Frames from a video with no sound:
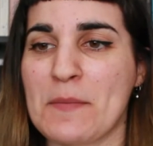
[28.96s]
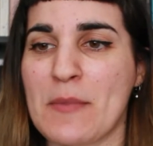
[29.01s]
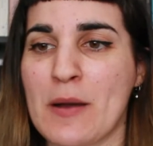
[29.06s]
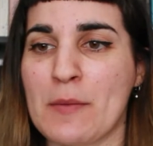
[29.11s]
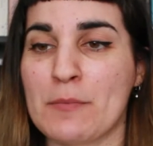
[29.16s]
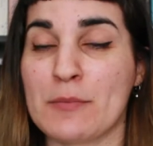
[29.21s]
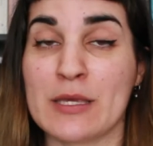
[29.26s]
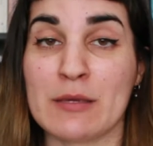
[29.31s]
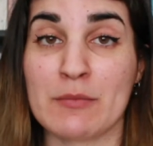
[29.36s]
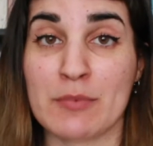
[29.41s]

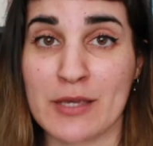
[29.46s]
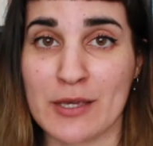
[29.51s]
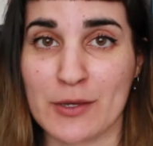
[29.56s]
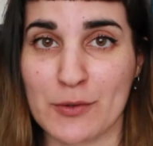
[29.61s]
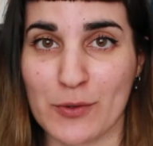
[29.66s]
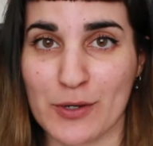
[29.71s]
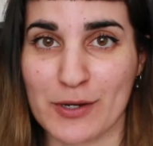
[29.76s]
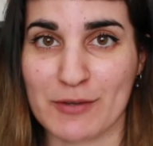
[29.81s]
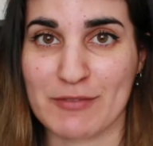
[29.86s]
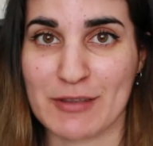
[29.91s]
me being
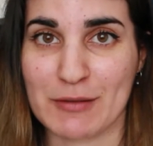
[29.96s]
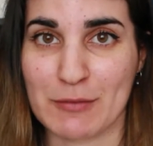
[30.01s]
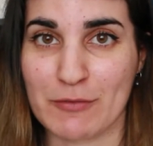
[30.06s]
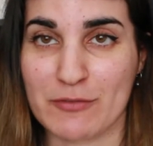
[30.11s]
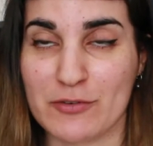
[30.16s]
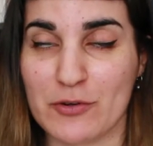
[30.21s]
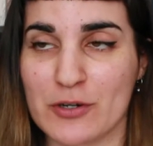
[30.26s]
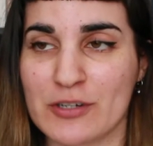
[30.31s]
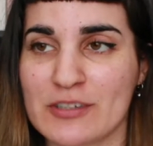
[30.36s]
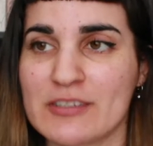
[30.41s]
one of them,
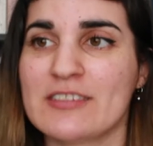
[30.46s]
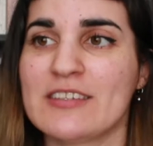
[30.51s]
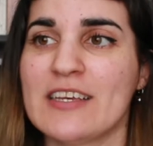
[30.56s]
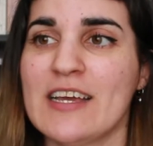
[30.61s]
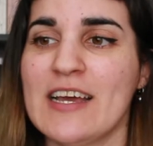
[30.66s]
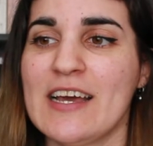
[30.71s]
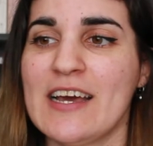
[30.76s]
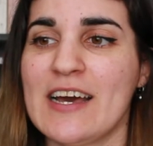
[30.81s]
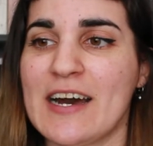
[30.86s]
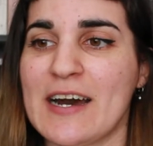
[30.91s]
of course.
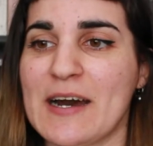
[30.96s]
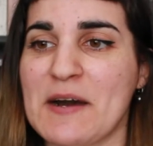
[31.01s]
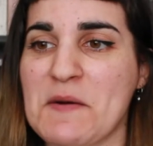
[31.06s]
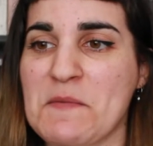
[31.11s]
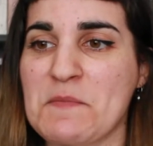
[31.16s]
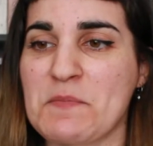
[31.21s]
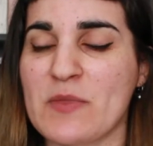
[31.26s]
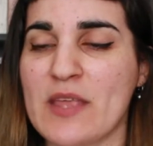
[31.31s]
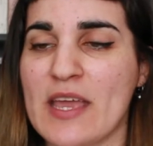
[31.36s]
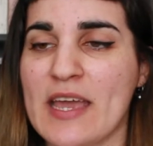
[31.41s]

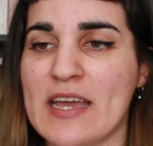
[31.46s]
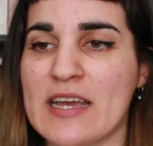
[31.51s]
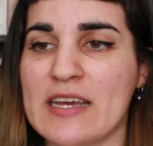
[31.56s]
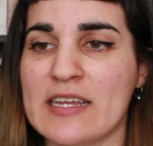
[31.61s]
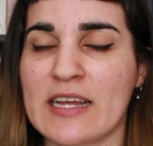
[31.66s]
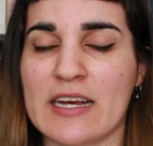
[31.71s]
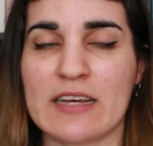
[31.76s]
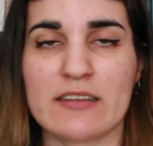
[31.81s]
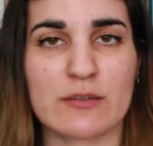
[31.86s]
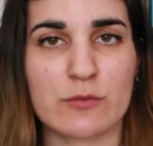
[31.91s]
And
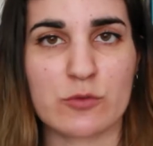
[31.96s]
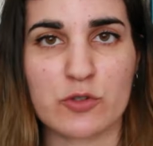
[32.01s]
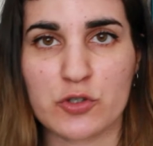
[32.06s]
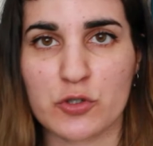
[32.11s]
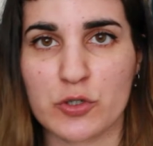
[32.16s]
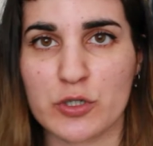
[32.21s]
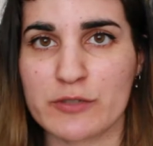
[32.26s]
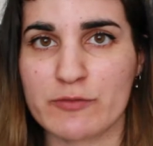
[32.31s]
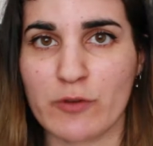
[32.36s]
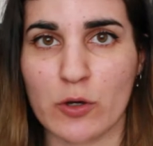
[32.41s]
as I'm
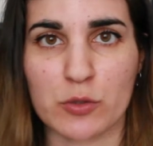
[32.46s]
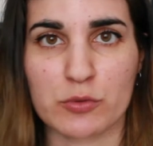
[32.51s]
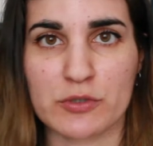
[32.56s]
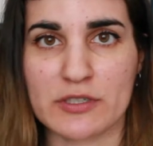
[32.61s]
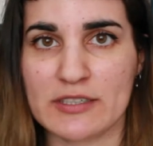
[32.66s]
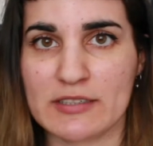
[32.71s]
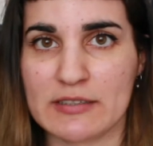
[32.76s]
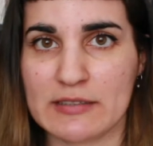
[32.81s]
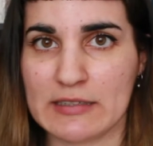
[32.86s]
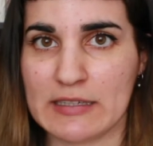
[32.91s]
sure you've
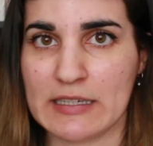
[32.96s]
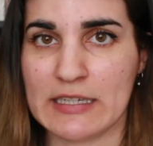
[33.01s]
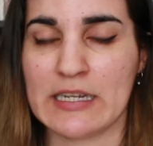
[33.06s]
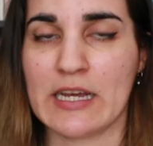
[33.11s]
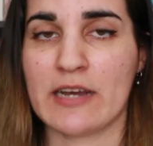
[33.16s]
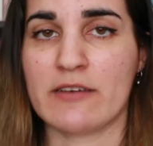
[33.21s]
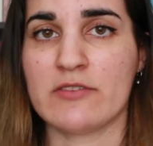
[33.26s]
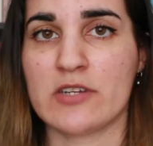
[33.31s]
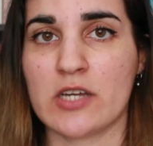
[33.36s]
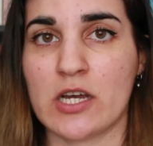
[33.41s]
already seen,
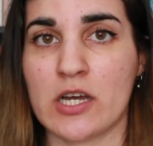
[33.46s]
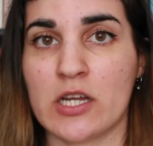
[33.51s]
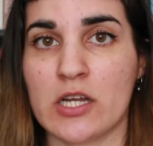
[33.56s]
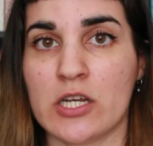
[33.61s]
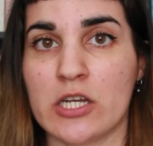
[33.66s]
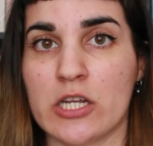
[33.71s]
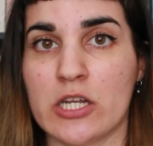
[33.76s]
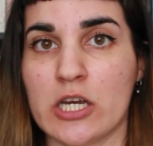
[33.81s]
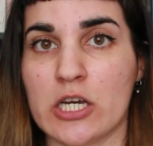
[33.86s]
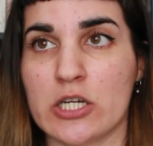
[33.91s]
I've
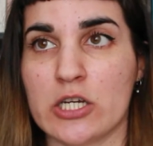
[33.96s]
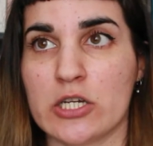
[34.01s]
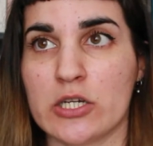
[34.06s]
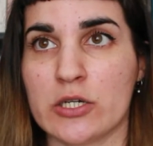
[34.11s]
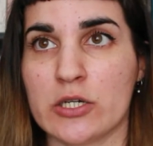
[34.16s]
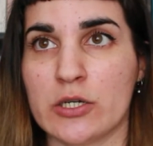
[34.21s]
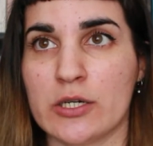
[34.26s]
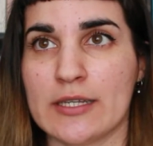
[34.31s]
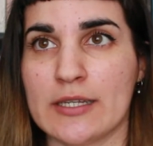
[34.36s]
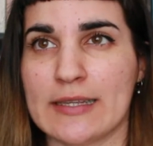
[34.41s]
done
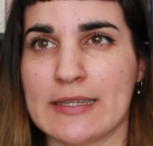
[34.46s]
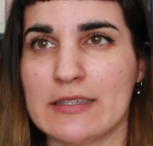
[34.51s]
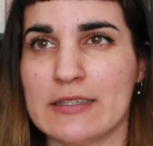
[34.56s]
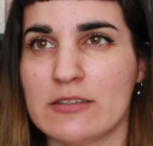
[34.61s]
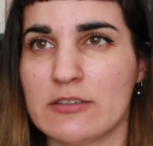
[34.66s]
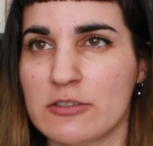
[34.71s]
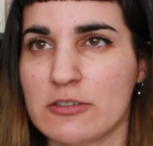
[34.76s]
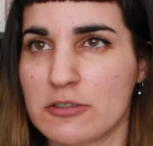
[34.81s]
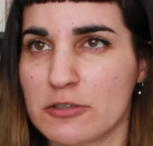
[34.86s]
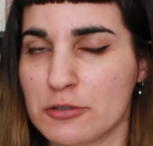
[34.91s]
at
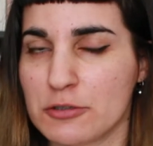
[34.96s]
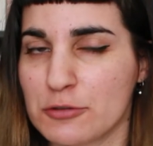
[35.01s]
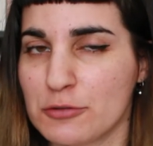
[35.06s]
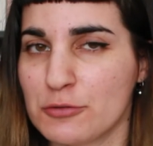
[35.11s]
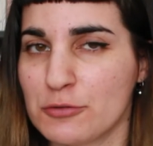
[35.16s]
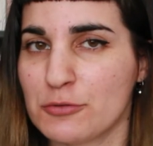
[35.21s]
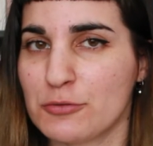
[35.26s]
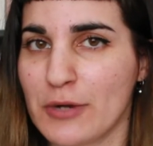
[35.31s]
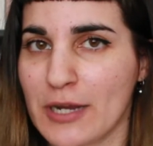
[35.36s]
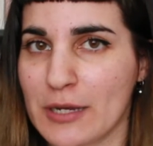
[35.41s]
least
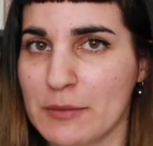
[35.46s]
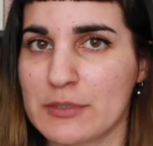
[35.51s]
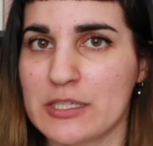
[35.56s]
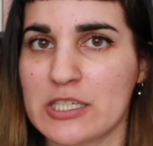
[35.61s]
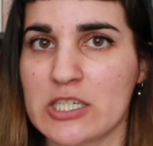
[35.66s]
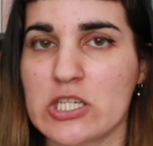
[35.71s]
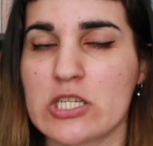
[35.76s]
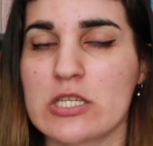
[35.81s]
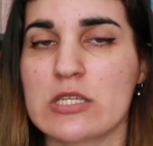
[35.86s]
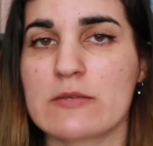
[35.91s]
2
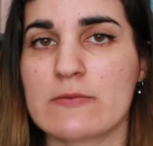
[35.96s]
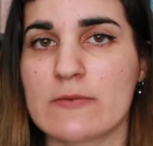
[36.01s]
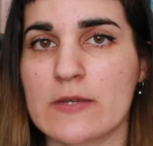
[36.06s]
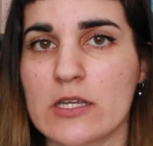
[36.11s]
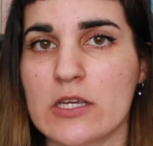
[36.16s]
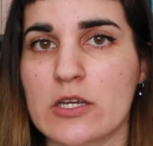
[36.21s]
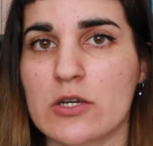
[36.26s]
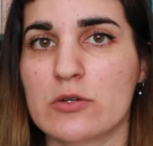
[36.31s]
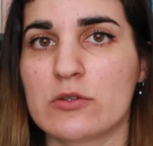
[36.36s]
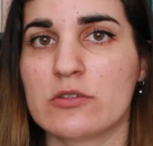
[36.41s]
recommendations
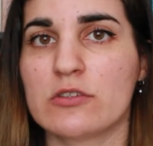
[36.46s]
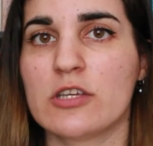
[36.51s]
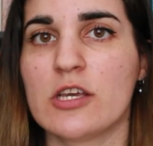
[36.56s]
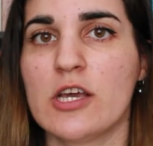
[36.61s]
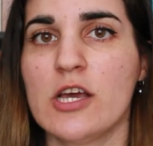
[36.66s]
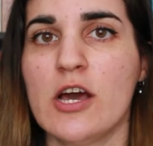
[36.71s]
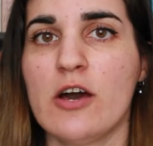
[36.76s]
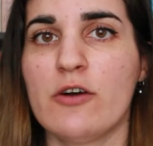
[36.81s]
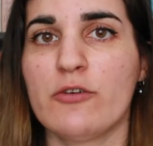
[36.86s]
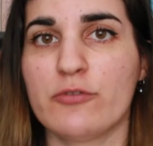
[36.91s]
videos
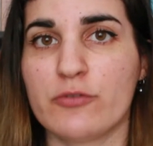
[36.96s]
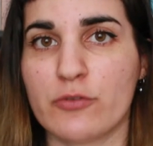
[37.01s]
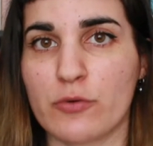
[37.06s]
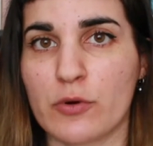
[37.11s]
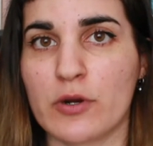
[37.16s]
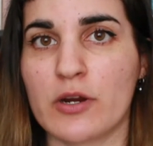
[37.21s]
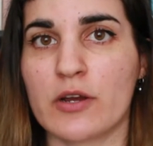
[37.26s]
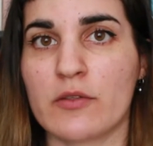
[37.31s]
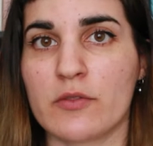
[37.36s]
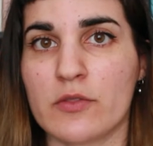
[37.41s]

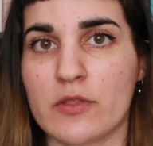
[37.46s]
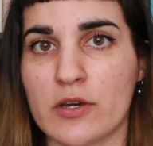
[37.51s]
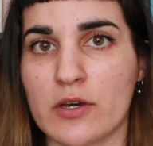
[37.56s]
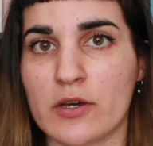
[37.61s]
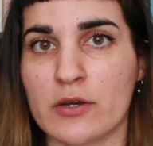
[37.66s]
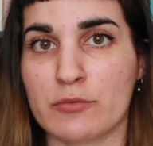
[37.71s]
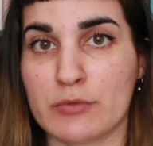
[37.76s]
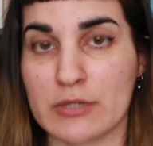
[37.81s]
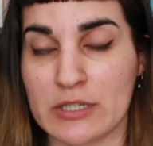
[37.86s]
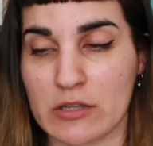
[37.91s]
for
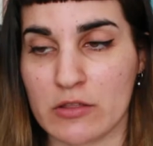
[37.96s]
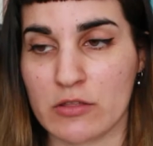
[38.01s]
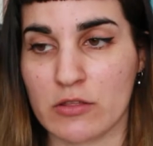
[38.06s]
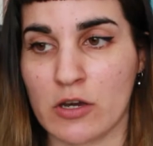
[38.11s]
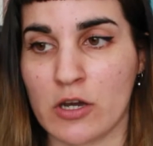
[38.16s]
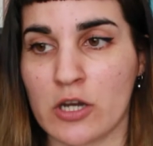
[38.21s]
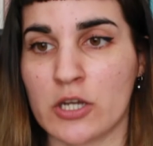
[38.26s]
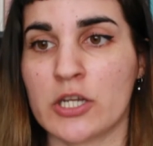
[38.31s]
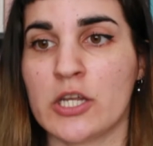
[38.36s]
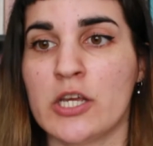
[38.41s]
the
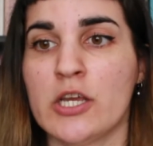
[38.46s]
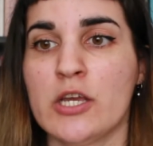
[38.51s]
readathon